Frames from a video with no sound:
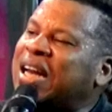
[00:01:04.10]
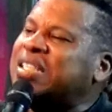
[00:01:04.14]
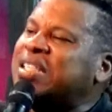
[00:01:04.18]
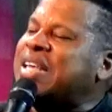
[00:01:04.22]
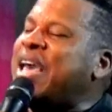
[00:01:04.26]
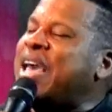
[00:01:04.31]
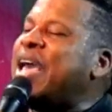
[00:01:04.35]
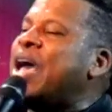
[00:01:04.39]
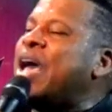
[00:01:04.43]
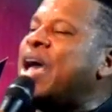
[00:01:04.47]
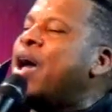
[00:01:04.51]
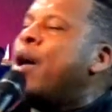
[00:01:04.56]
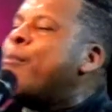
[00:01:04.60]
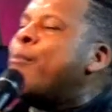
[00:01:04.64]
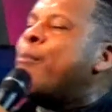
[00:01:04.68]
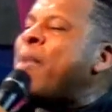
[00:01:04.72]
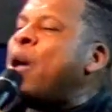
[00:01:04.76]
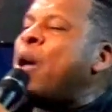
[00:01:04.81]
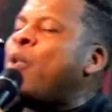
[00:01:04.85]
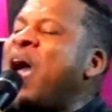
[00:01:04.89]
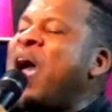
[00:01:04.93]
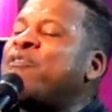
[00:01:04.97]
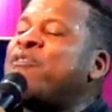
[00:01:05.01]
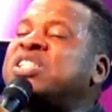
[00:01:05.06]
say,
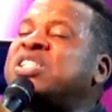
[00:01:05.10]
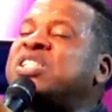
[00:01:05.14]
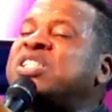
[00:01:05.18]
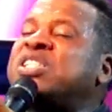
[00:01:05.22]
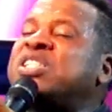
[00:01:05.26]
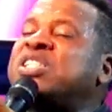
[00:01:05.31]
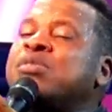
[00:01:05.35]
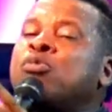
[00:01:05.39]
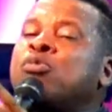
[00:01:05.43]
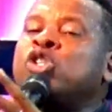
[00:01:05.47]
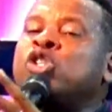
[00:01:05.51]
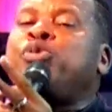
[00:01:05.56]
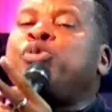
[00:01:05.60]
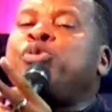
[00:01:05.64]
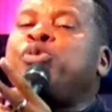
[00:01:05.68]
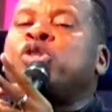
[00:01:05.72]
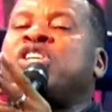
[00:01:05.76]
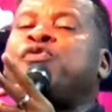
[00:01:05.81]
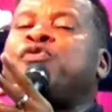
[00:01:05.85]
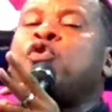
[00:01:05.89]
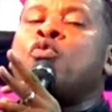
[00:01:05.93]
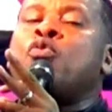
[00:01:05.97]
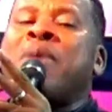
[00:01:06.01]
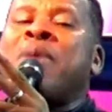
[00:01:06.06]
my wife is the most
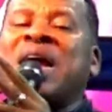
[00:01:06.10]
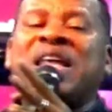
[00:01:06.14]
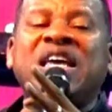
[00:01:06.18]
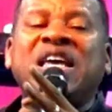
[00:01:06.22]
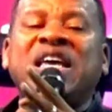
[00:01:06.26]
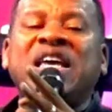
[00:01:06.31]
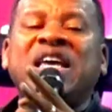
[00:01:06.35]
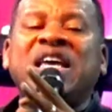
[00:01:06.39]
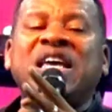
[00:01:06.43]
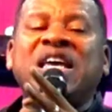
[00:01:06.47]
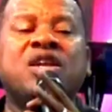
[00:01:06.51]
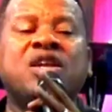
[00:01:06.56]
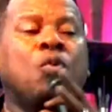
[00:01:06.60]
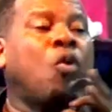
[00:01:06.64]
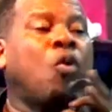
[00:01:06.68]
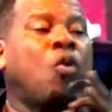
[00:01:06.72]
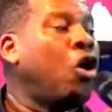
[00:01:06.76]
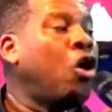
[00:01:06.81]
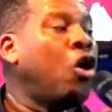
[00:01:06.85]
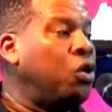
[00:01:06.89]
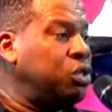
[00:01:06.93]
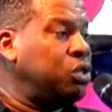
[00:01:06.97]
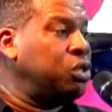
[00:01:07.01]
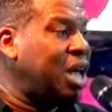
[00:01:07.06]
beautiful woman in the
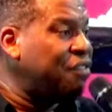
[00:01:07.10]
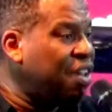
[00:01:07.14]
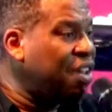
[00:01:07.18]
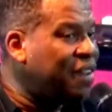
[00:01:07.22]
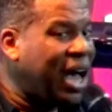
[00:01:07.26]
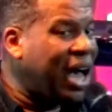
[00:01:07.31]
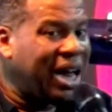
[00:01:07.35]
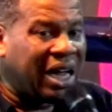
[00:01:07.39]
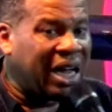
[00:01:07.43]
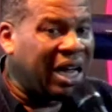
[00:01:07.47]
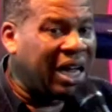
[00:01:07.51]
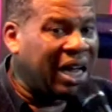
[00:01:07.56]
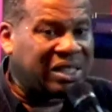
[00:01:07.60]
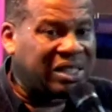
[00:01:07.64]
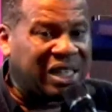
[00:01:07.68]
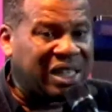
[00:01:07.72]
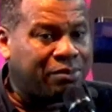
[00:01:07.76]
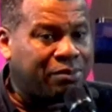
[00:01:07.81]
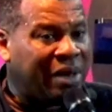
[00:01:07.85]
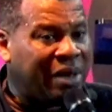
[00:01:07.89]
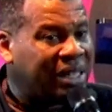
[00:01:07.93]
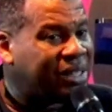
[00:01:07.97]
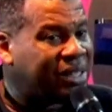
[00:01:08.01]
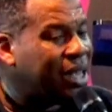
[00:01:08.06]
world. Have you ever heard that
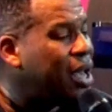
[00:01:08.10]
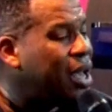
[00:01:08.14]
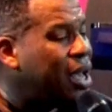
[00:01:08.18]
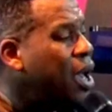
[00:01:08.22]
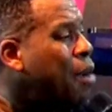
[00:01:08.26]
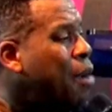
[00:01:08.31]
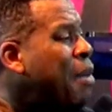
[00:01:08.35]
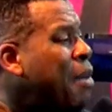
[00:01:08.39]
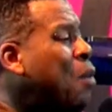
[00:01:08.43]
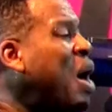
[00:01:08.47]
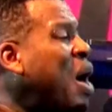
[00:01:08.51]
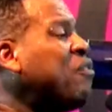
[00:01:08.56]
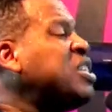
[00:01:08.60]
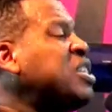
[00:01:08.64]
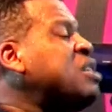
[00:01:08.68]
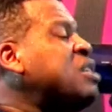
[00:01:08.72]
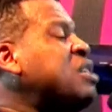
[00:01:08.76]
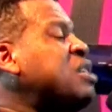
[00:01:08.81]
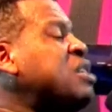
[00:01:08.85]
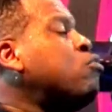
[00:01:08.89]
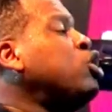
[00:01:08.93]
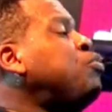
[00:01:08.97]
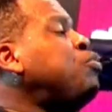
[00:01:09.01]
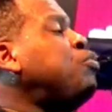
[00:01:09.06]
statement? My wife is
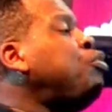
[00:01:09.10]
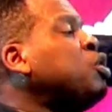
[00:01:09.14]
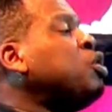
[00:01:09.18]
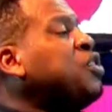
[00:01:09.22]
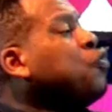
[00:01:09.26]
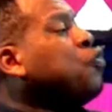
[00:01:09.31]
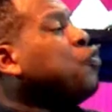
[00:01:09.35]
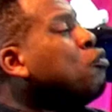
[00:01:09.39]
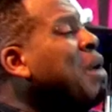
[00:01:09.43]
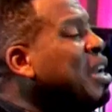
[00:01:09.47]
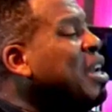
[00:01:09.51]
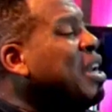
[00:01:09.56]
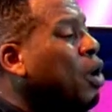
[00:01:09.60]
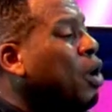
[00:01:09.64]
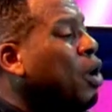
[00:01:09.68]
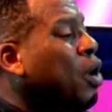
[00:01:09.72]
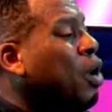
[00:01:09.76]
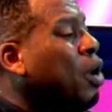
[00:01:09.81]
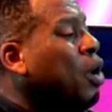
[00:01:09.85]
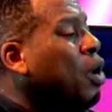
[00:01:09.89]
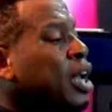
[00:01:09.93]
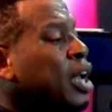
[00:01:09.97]
the most beautiful man in the world.